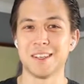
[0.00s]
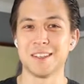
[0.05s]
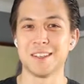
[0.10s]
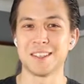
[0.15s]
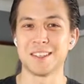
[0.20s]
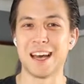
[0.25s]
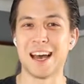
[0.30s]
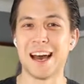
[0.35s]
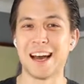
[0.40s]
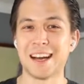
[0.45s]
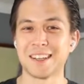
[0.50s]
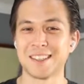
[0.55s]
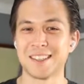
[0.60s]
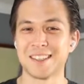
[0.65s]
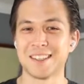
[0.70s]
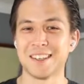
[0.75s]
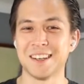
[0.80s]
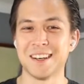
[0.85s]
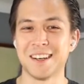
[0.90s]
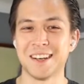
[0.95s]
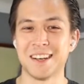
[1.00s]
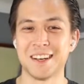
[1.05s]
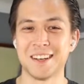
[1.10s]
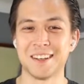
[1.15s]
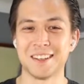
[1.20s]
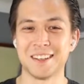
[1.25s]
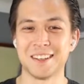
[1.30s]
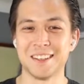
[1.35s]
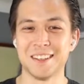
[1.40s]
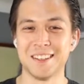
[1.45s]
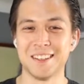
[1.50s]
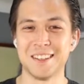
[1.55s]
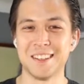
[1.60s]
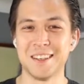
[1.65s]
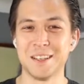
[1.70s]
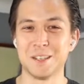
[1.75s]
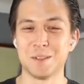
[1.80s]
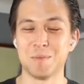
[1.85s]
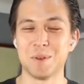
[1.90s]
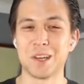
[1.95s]
act,
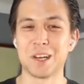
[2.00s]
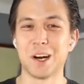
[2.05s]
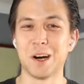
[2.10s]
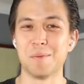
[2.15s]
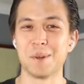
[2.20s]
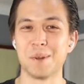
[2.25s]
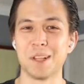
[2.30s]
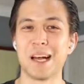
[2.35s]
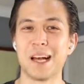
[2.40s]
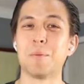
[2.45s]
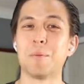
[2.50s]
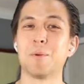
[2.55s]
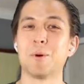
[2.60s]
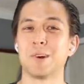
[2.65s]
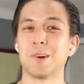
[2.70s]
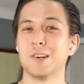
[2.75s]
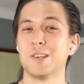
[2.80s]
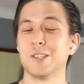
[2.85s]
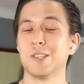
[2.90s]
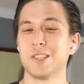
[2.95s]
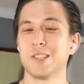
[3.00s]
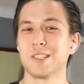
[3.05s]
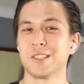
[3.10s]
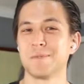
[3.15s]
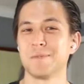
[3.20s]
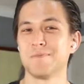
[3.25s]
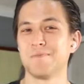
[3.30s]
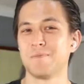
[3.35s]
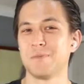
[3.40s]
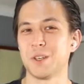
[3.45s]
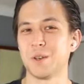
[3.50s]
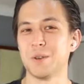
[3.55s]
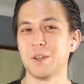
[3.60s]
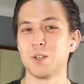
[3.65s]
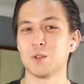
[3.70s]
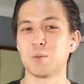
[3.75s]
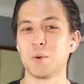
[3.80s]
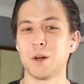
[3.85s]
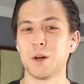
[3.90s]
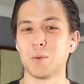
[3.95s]
it's become a lot more urgent. So
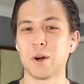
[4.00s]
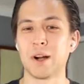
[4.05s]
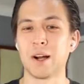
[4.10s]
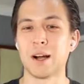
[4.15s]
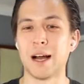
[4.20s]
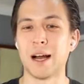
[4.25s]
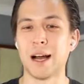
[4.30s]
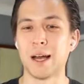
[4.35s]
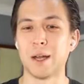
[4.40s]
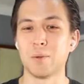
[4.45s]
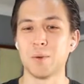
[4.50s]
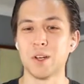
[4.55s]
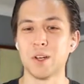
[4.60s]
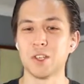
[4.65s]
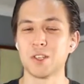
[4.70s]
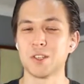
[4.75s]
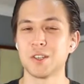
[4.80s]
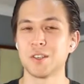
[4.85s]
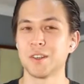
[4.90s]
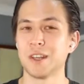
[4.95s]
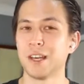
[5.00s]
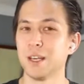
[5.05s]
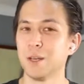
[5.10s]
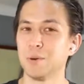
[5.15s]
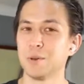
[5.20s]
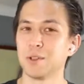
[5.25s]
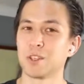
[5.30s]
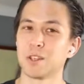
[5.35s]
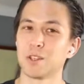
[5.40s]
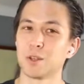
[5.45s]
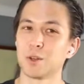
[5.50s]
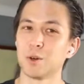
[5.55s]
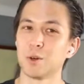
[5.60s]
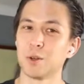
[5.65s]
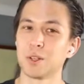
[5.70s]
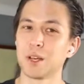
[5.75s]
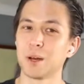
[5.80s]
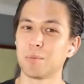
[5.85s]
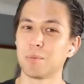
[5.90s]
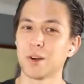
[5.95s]
he's one where I wished that he was on the
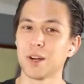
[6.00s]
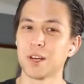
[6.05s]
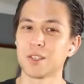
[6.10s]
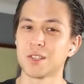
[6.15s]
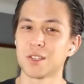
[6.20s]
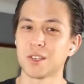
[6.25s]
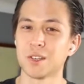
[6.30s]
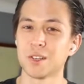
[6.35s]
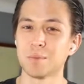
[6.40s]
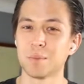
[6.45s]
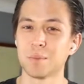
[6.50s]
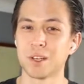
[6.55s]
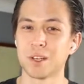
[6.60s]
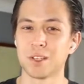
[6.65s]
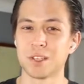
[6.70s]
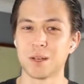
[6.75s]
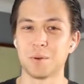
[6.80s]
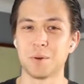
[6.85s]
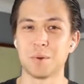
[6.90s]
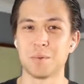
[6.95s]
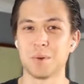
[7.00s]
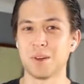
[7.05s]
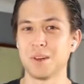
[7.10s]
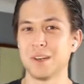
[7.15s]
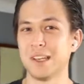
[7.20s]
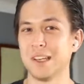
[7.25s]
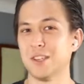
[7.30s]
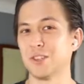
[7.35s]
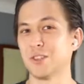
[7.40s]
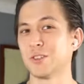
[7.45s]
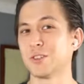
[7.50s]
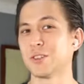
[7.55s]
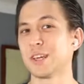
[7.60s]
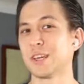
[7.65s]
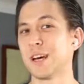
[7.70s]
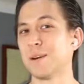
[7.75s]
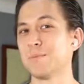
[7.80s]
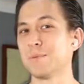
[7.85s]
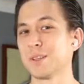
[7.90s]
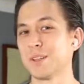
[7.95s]
Gold Cup roster, because that would have been an easier
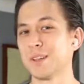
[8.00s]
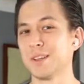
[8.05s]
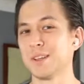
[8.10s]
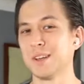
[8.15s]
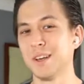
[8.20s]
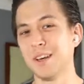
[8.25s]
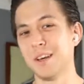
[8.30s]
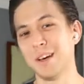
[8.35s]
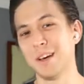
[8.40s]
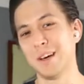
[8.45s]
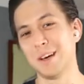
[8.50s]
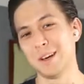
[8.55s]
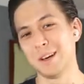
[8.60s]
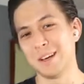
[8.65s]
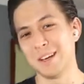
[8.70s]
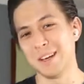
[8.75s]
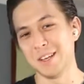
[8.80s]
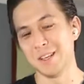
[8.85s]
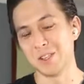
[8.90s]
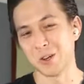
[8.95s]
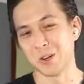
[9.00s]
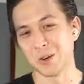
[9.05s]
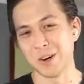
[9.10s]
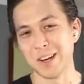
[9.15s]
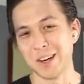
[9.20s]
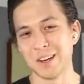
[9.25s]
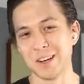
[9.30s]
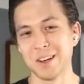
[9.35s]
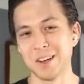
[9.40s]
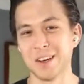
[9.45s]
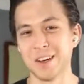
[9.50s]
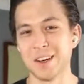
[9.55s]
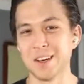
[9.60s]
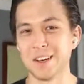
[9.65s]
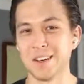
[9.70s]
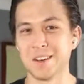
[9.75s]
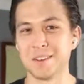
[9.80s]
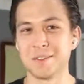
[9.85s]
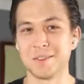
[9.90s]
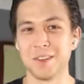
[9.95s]
time to integrate
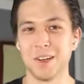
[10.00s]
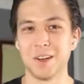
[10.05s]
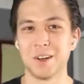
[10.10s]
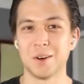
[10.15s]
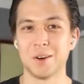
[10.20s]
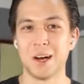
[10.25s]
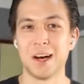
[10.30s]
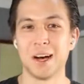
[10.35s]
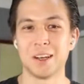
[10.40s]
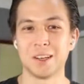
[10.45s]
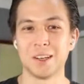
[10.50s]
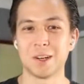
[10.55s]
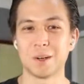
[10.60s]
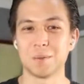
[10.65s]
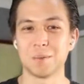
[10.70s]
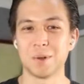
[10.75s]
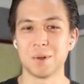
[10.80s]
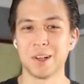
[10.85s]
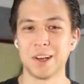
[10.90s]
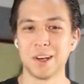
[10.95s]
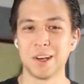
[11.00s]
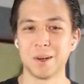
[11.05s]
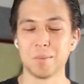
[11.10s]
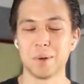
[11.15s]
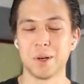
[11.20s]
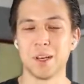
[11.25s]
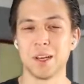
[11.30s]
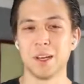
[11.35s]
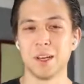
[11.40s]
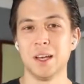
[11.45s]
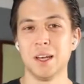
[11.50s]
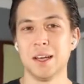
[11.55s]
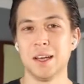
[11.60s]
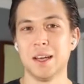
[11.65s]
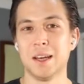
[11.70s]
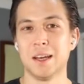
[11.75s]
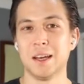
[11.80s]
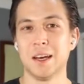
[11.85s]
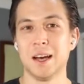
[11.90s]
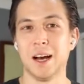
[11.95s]
hot young player, but
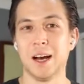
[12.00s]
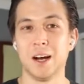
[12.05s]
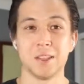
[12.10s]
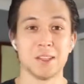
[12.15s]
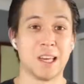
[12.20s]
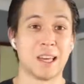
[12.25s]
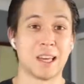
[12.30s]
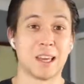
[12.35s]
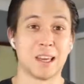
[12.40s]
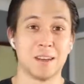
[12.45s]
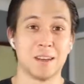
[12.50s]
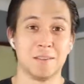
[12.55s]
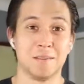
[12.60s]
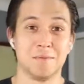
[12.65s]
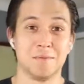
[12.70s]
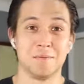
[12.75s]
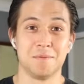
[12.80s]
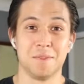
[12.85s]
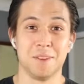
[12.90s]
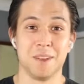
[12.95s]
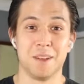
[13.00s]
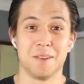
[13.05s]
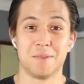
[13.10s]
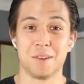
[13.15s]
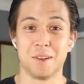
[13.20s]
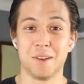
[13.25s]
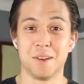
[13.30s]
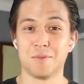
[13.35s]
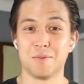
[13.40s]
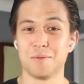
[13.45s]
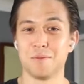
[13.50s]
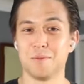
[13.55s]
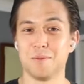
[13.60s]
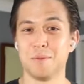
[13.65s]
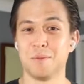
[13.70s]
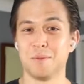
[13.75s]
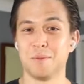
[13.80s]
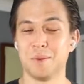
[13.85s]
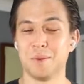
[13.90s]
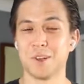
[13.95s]
I'll take it. If
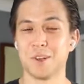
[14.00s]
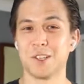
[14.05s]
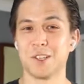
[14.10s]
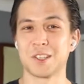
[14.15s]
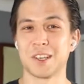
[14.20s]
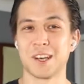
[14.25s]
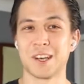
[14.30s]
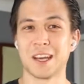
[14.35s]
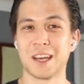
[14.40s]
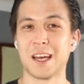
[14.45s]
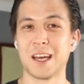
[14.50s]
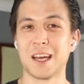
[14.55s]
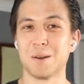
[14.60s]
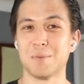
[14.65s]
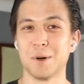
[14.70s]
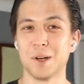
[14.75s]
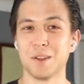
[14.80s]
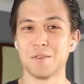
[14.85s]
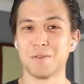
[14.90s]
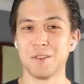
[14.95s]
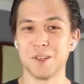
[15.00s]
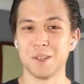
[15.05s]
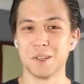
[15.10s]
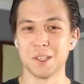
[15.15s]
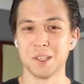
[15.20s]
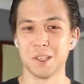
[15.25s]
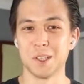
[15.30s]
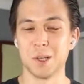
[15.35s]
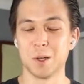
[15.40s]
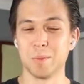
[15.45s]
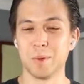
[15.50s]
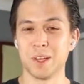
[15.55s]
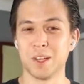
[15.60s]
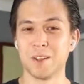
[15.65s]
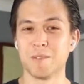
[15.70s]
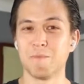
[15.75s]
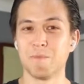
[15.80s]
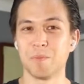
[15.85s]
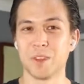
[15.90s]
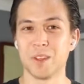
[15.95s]
we're just going to get him on the field a little
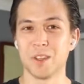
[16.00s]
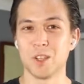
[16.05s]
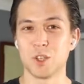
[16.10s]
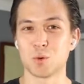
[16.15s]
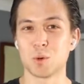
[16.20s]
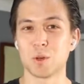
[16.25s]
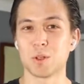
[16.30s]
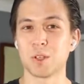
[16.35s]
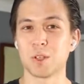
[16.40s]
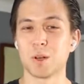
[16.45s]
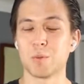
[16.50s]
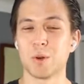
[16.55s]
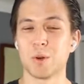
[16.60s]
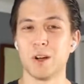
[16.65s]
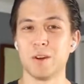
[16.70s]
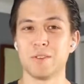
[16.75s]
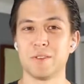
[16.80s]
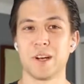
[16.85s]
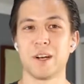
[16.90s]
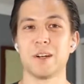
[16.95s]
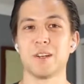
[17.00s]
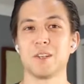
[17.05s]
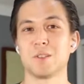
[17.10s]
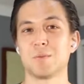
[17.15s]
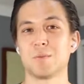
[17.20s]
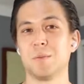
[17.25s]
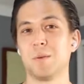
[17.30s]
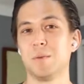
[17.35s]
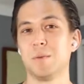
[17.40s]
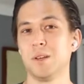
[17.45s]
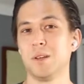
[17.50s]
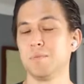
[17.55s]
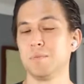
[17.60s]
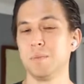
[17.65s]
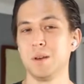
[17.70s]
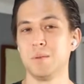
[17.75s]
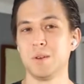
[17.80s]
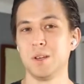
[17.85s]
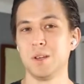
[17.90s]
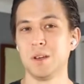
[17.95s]
bit in these World Cup qualifiers,
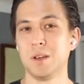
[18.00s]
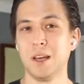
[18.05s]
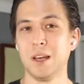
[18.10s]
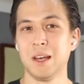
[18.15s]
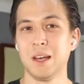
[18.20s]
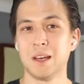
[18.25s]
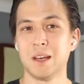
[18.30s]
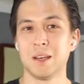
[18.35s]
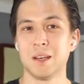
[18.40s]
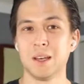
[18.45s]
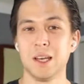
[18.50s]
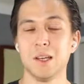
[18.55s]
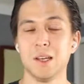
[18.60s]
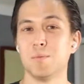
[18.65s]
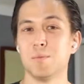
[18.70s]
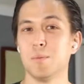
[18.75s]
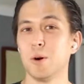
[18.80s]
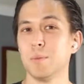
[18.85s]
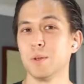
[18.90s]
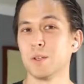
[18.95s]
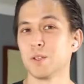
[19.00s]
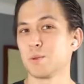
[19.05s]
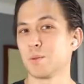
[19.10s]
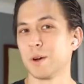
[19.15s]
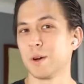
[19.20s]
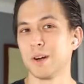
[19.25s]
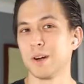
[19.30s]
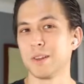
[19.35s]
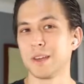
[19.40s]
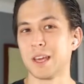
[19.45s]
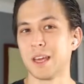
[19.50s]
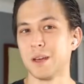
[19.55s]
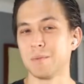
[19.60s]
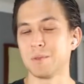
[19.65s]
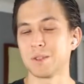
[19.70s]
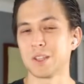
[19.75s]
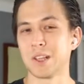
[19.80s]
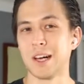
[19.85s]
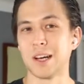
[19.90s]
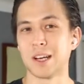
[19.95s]
maybe in moments where the game
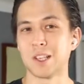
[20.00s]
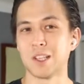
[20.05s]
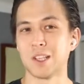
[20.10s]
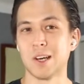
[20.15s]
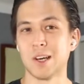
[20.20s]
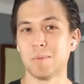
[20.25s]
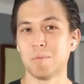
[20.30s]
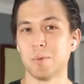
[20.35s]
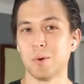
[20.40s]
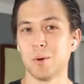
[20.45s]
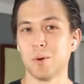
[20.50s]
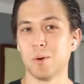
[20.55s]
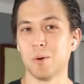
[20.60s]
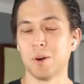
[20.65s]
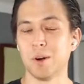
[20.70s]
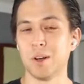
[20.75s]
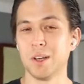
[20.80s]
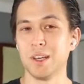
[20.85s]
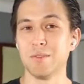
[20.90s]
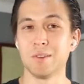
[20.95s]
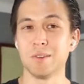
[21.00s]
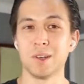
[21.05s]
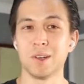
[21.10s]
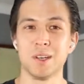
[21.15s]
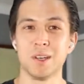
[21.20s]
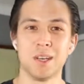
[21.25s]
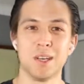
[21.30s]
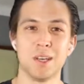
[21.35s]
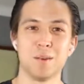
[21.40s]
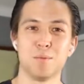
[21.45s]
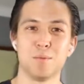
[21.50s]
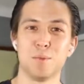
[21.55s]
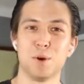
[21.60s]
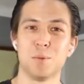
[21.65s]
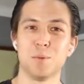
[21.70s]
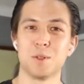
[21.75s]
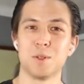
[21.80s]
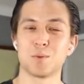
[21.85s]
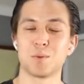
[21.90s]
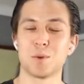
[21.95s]
is locked up, or even in
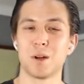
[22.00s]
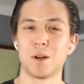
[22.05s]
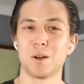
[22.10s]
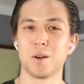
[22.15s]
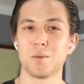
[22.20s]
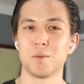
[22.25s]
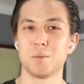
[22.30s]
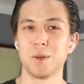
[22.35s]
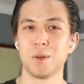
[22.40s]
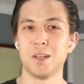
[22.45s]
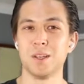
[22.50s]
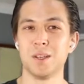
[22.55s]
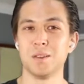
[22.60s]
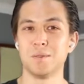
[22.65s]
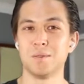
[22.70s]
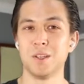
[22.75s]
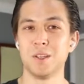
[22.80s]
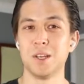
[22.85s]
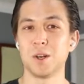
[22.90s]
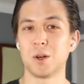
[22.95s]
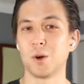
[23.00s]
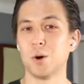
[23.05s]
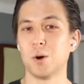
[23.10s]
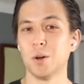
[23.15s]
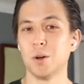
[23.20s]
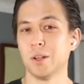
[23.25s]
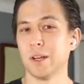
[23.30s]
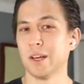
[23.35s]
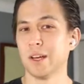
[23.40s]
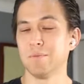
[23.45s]
moments where we need a goal,